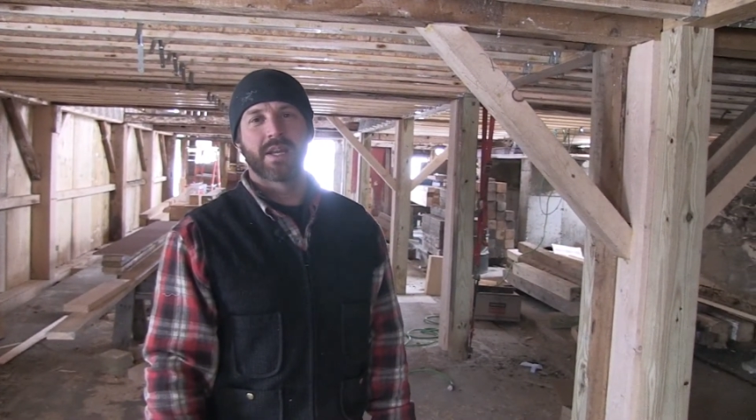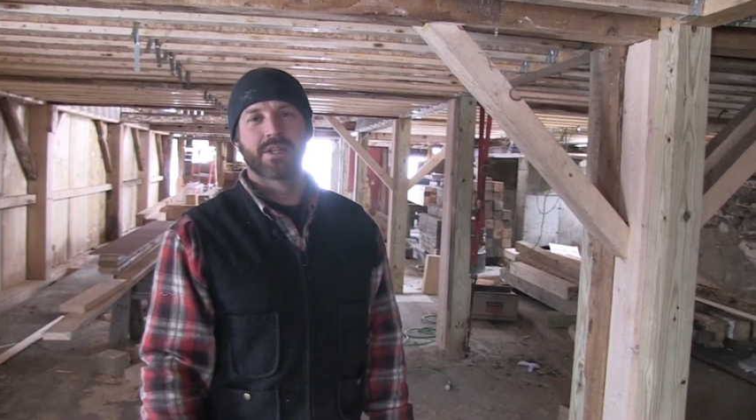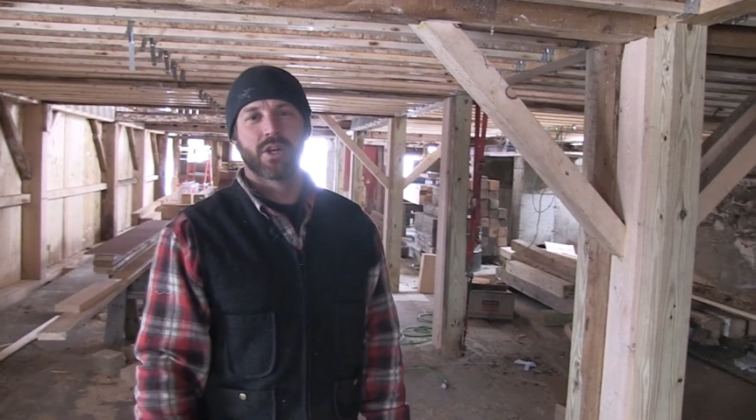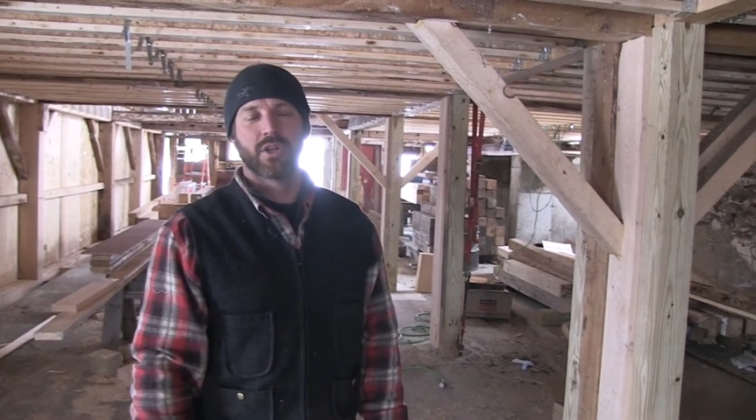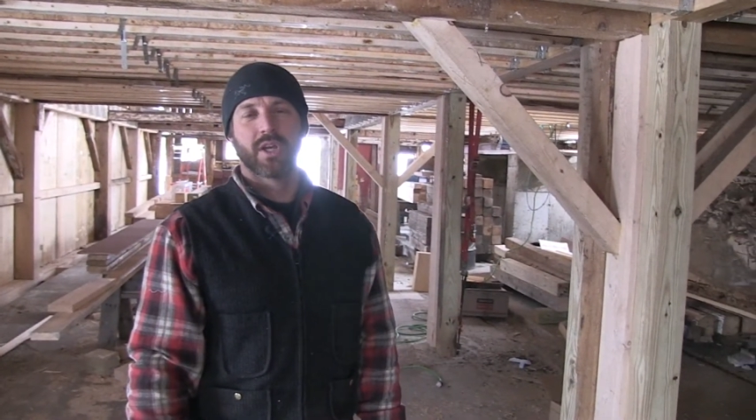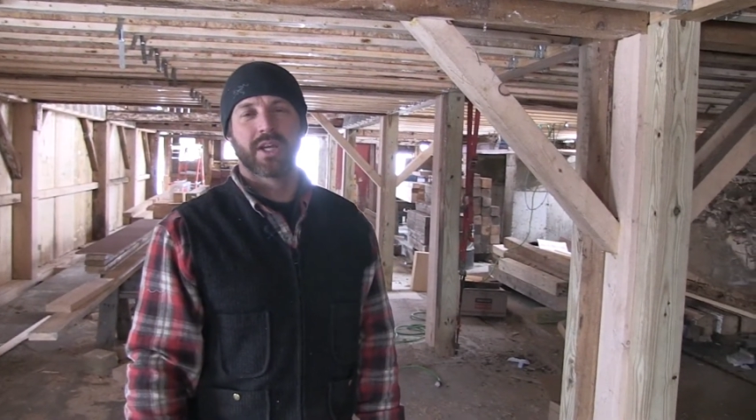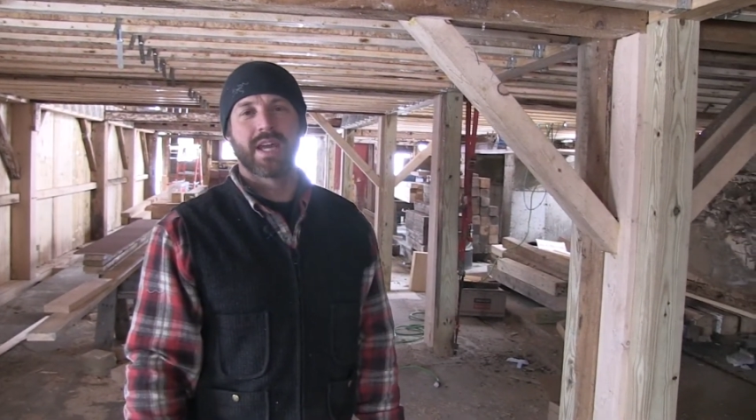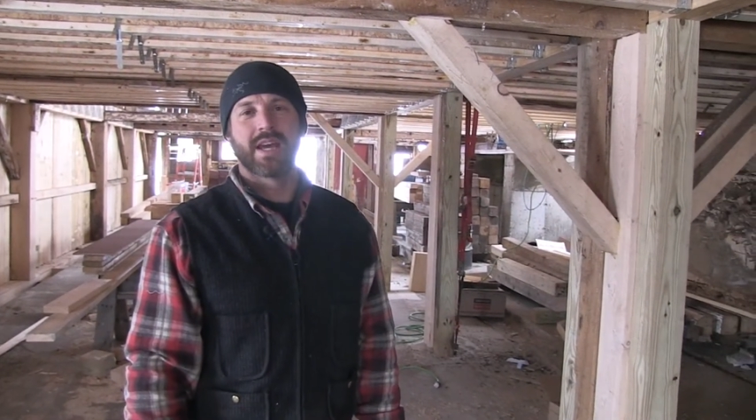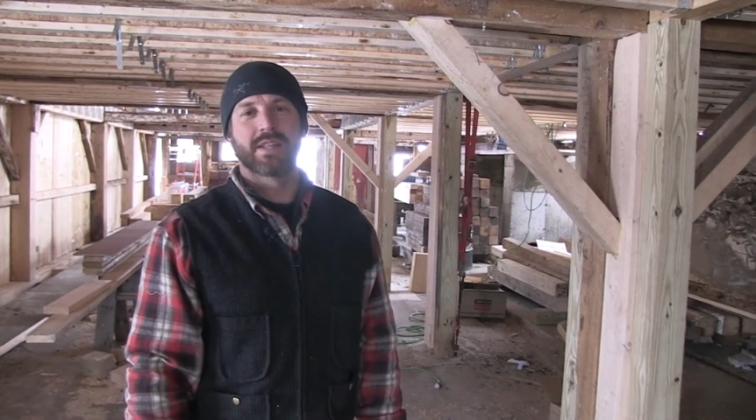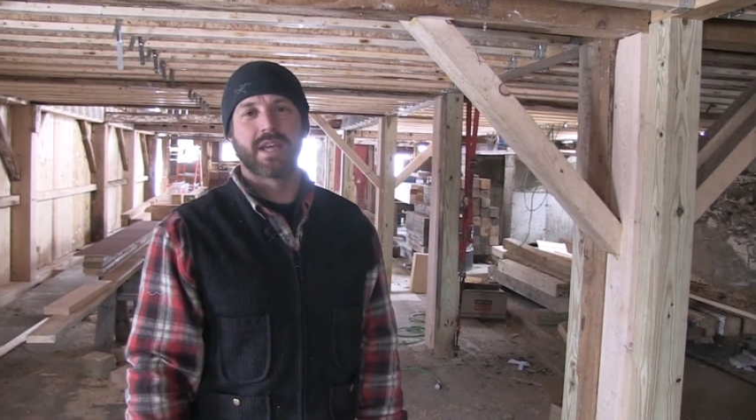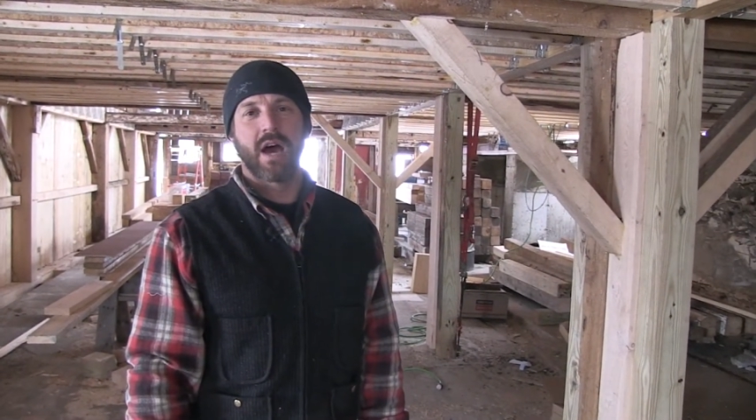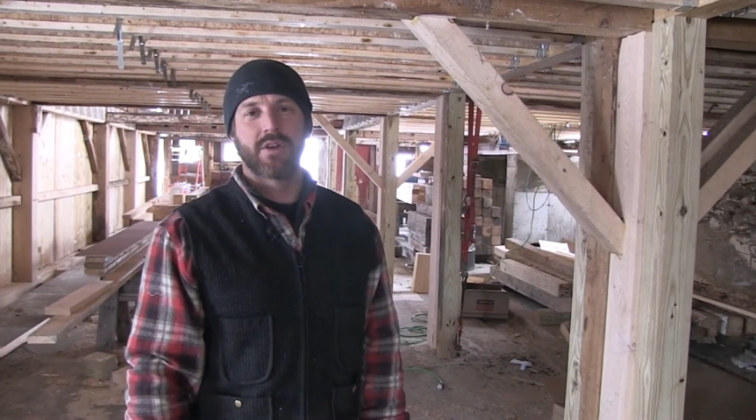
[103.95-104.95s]
and you're looking
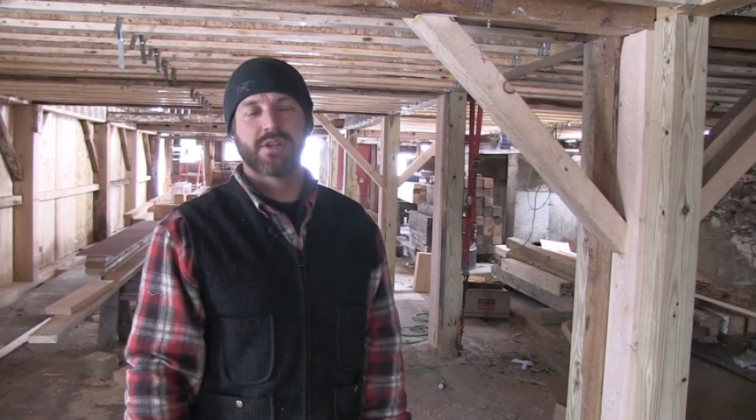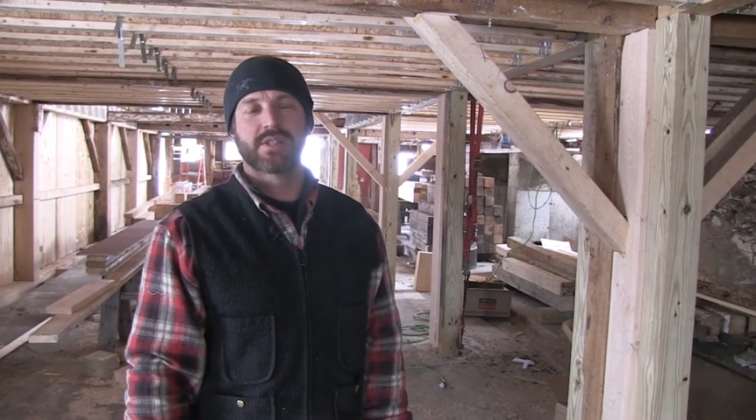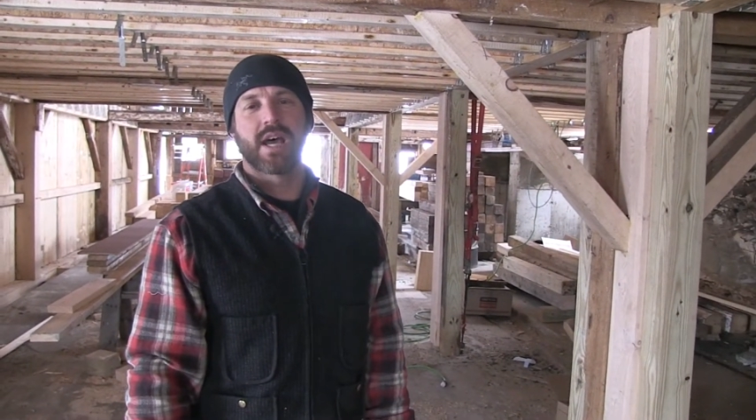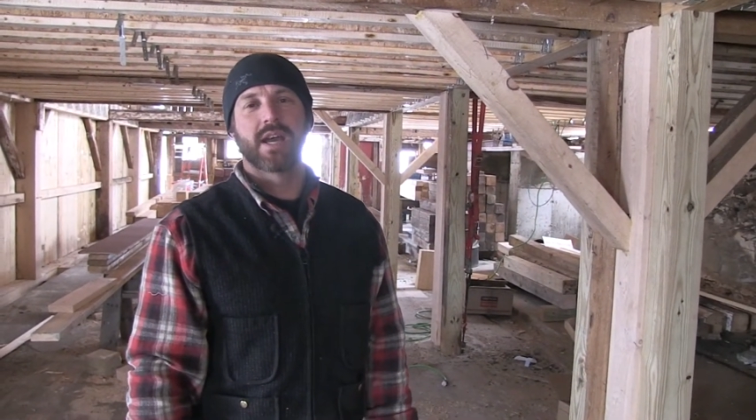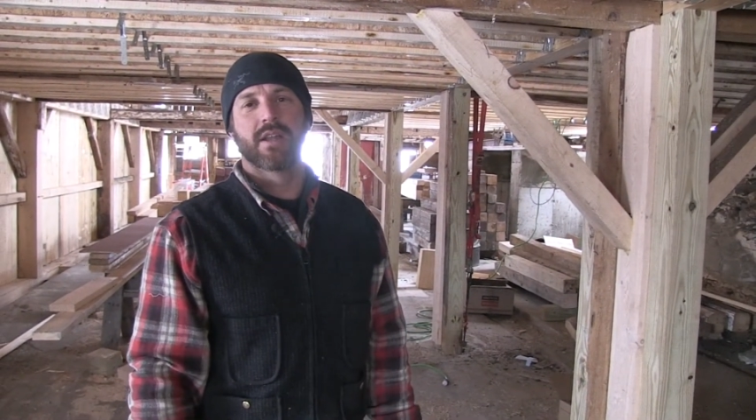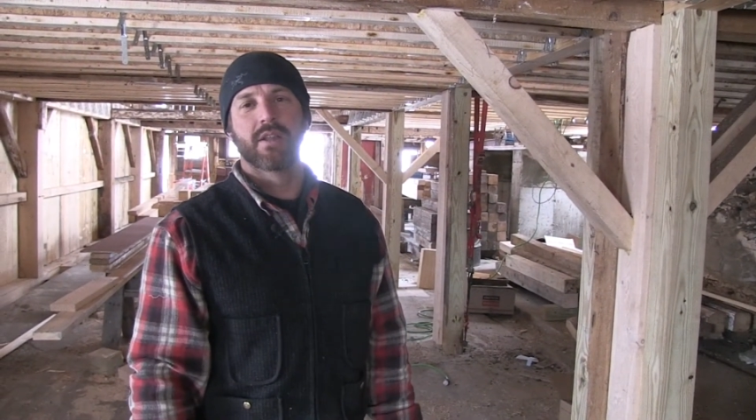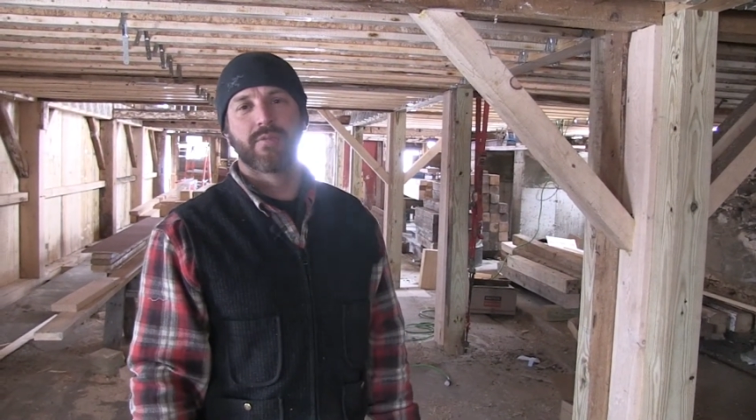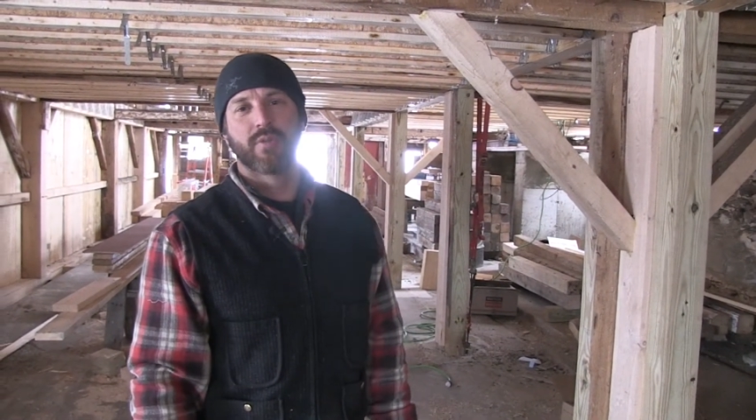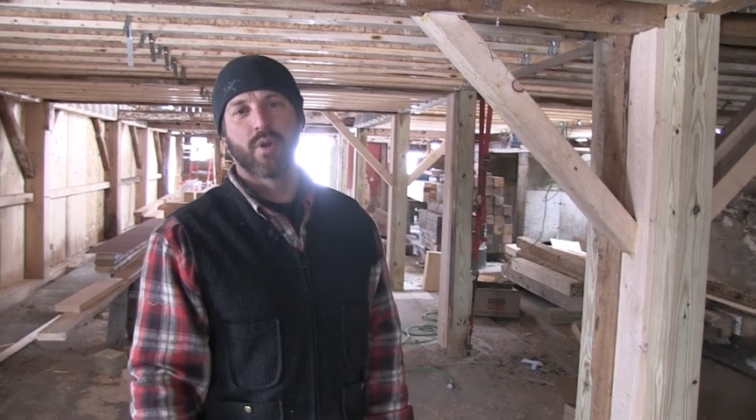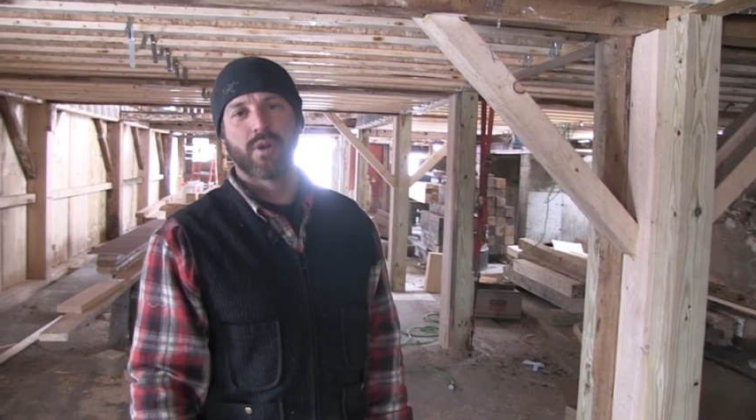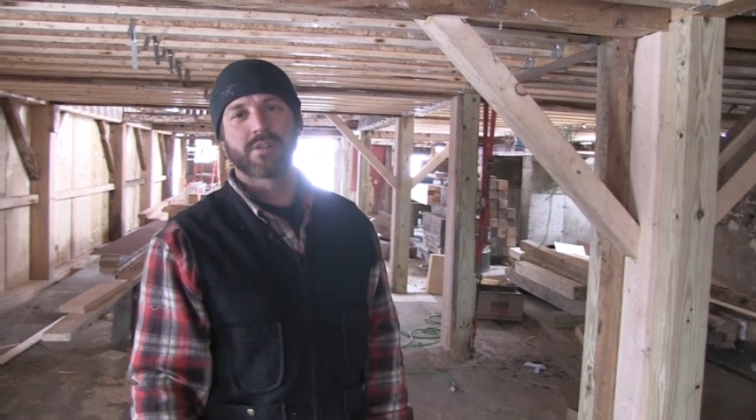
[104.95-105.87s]
at the underside of the floor